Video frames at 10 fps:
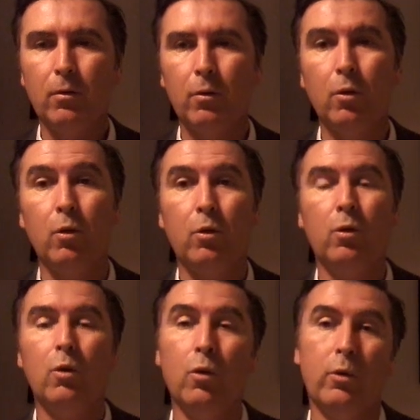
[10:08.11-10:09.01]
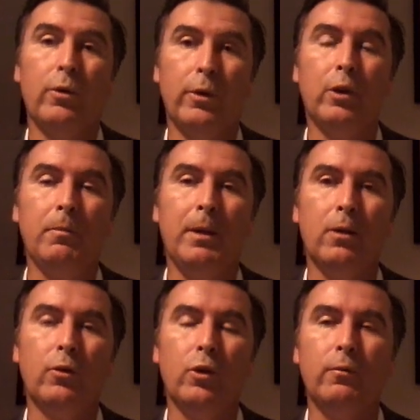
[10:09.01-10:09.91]
Or it could be
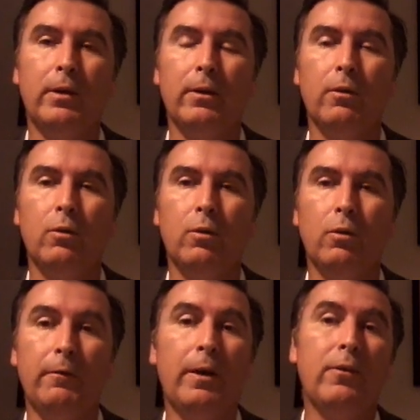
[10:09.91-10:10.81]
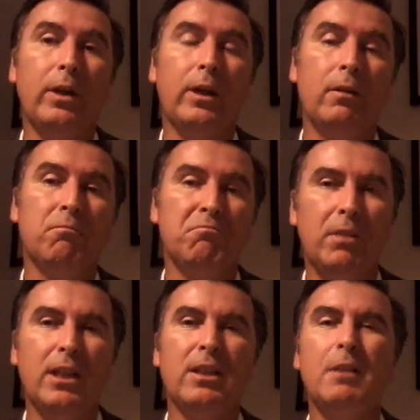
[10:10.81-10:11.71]
or not very or very,
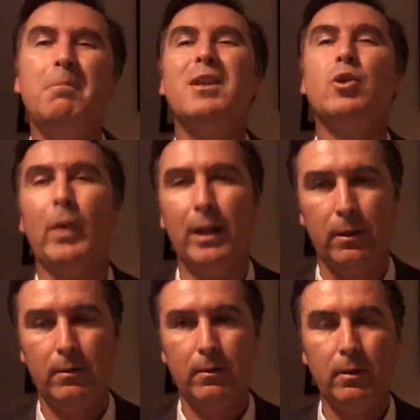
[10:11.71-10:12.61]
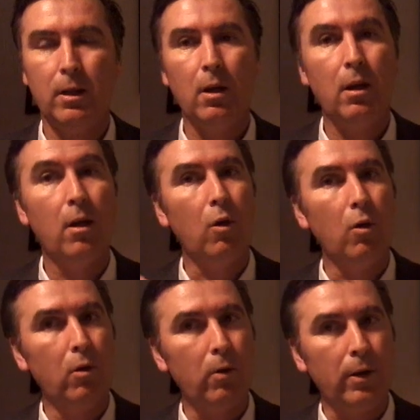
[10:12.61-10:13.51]
it's in between.
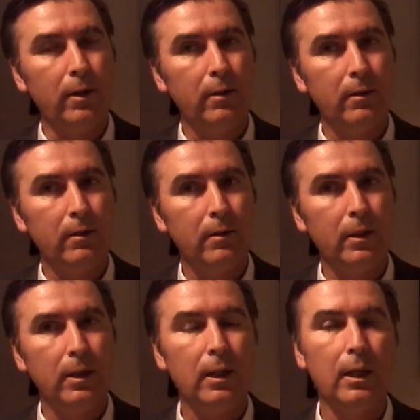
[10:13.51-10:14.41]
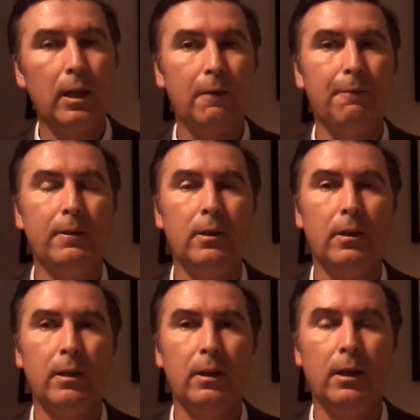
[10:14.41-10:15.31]
Or if
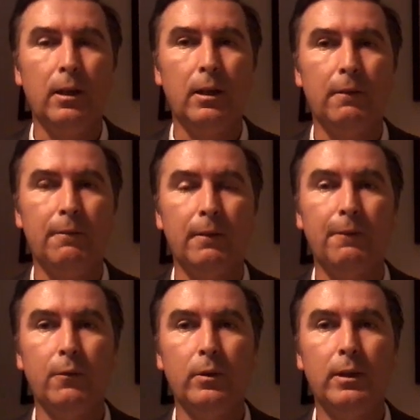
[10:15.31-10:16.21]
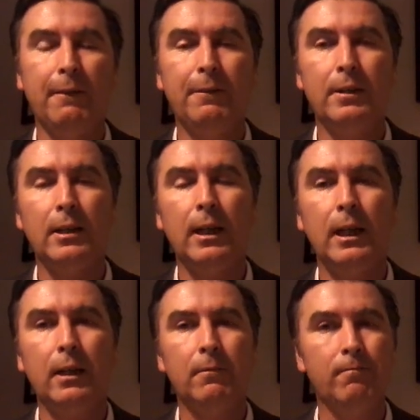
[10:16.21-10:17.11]
the food
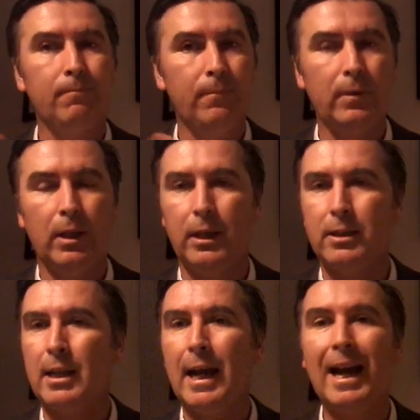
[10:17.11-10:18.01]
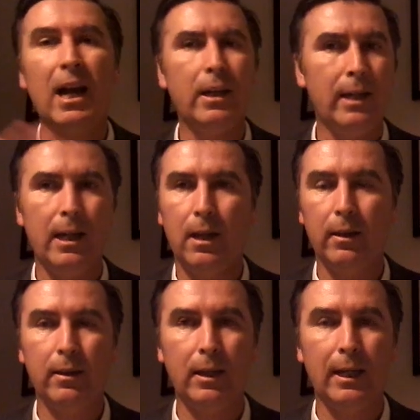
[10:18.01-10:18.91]
definitely is
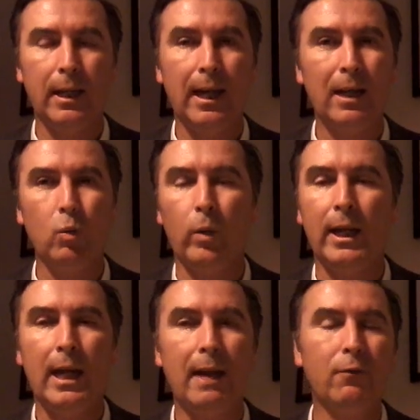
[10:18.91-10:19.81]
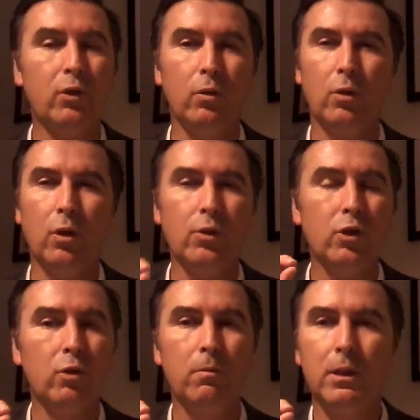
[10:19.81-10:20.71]
unhealthy and we have to
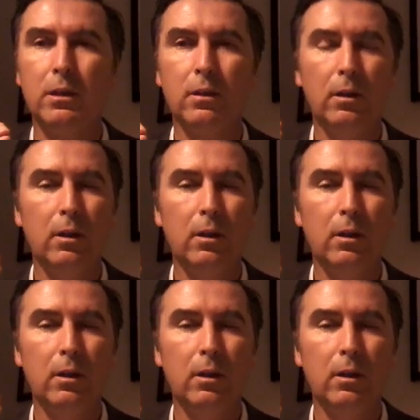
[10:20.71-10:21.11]
consume it